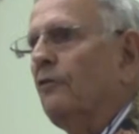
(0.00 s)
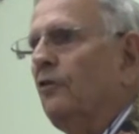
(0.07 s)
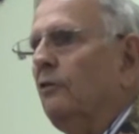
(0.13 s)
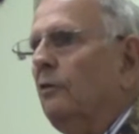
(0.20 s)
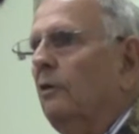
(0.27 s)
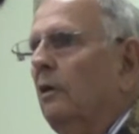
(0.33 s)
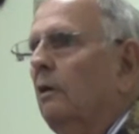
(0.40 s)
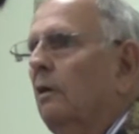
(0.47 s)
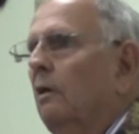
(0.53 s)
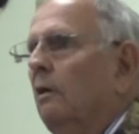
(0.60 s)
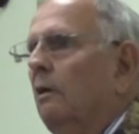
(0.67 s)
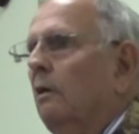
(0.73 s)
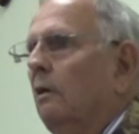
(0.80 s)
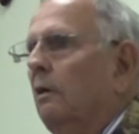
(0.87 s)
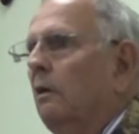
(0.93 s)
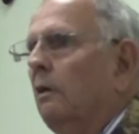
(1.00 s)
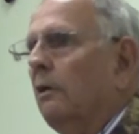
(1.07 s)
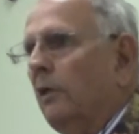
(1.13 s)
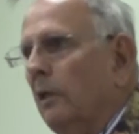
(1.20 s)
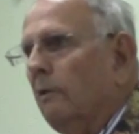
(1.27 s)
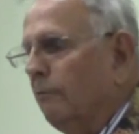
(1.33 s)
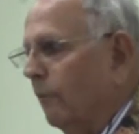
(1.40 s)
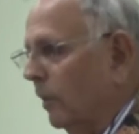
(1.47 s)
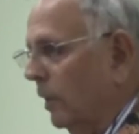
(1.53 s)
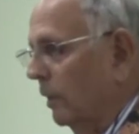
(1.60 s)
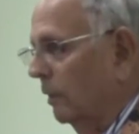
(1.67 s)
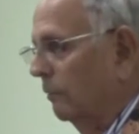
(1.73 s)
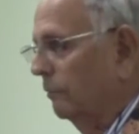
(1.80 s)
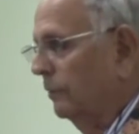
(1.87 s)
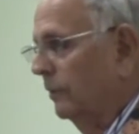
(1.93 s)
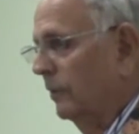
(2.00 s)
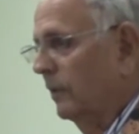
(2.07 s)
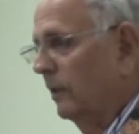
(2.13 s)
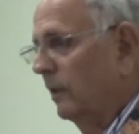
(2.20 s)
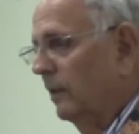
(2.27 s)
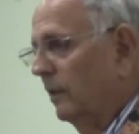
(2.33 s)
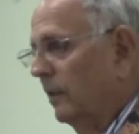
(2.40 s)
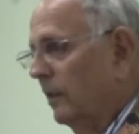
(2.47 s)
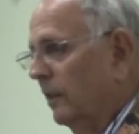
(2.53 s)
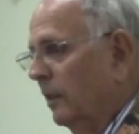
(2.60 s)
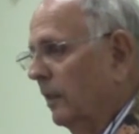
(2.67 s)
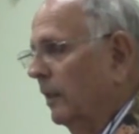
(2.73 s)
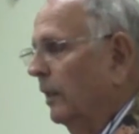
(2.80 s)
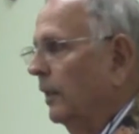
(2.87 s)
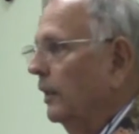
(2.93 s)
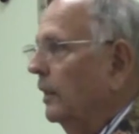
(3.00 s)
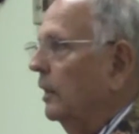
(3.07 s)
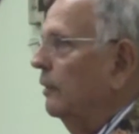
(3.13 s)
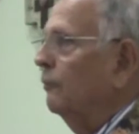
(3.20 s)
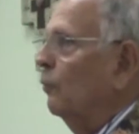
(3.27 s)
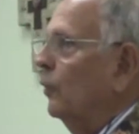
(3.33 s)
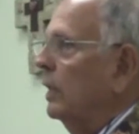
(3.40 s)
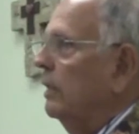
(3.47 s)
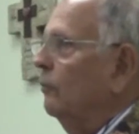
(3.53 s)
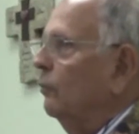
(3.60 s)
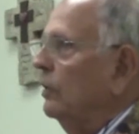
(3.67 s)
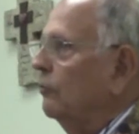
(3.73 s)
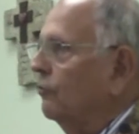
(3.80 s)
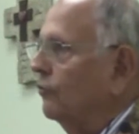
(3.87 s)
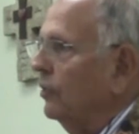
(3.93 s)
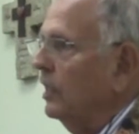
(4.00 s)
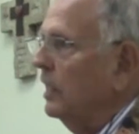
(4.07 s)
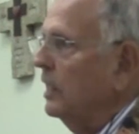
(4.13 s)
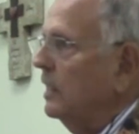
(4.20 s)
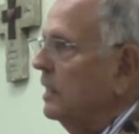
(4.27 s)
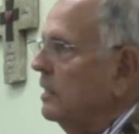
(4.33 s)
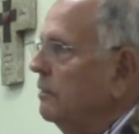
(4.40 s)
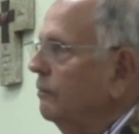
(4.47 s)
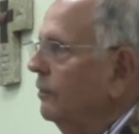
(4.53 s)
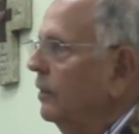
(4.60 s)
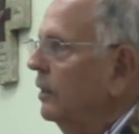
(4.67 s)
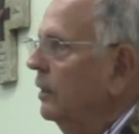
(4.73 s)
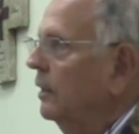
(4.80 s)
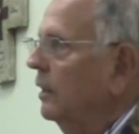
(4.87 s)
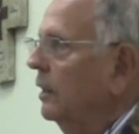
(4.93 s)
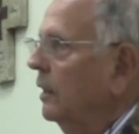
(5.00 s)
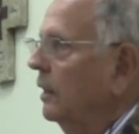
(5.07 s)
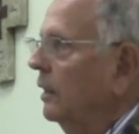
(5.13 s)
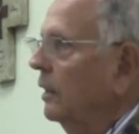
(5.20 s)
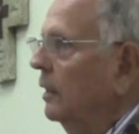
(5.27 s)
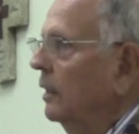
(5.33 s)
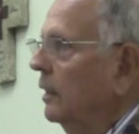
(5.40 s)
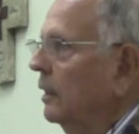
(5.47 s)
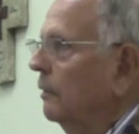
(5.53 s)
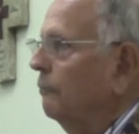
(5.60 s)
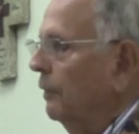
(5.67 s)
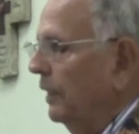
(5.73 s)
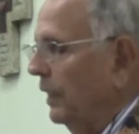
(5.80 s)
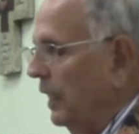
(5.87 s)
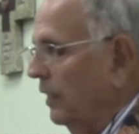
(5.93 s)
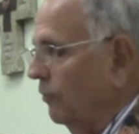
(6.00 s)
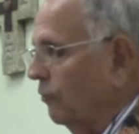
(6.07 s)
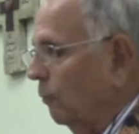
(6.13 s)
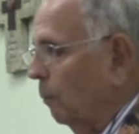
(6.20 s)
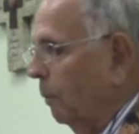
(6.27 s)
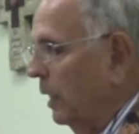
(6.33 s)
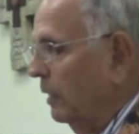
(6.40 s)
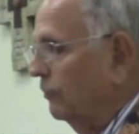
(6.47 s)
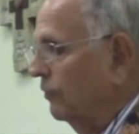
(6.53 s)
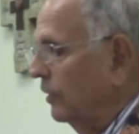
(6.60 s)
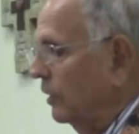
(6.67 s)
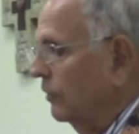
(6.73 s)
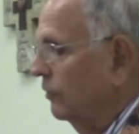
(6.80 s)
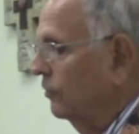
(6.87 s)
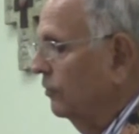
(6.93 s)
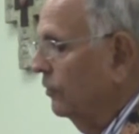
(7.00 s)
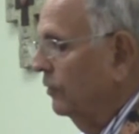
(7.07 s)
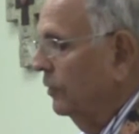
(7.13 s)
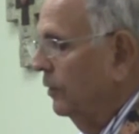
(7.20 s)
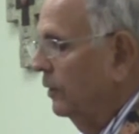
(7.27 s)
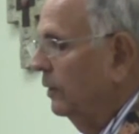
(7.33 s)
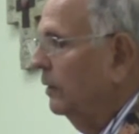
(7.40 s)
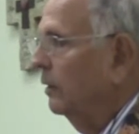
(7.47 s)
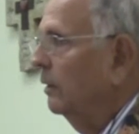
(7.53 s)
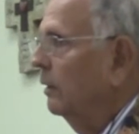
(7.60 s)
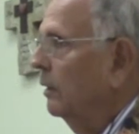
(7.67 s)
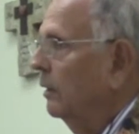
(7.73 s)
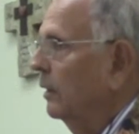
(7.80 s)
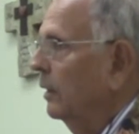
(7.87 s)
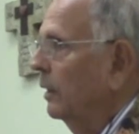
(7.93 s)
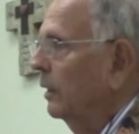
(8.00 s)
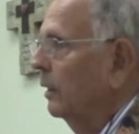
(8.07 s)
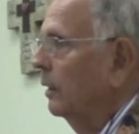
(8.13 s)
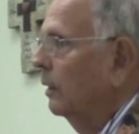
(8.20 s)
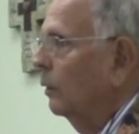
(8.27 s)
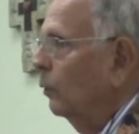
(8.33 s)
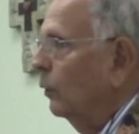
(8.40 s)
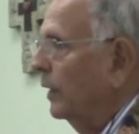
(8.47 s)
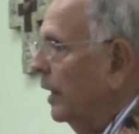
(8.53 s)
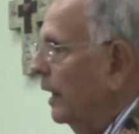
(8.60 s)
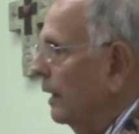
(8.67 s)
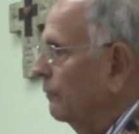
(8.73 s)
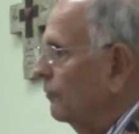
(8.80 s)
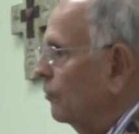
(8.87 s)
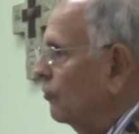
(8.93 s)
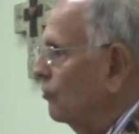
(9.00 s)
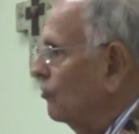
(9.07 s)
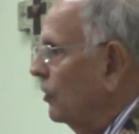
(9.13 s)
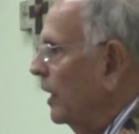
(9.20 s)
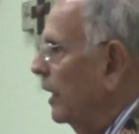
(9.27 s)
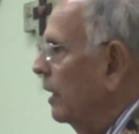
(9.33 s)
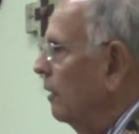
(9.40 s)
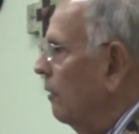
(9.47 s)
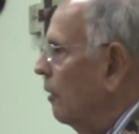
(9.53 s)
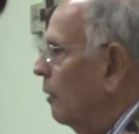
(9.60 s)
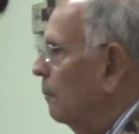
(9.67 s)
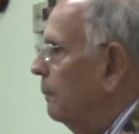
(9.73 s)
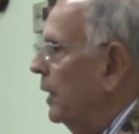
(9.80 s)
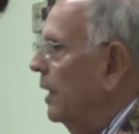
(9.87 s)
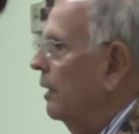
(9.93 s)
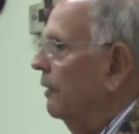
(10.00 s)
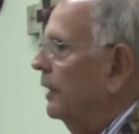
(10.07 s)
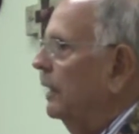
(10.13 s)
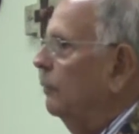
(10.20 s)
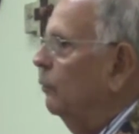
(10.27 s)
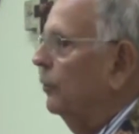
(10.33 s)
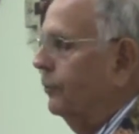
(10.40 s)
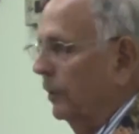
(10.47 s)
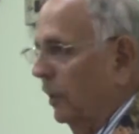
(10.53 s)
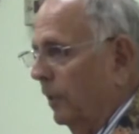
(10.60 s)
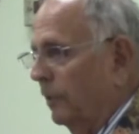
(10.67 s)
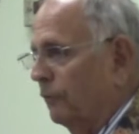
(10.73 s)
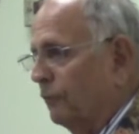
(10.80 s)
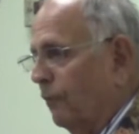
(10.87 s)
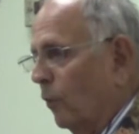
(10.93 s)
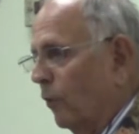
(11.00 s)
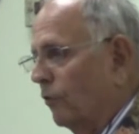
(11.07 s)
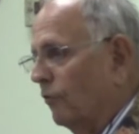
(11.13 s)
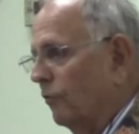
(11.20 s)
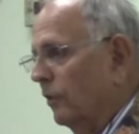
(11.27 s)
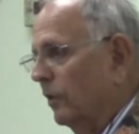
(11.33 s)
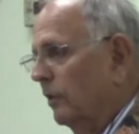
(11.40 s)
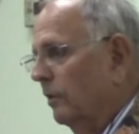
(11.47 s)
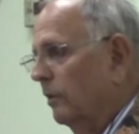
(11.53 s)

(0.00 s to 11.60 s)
to give love. If we receive financial blessings, we have to share our bounty with the less fortunate.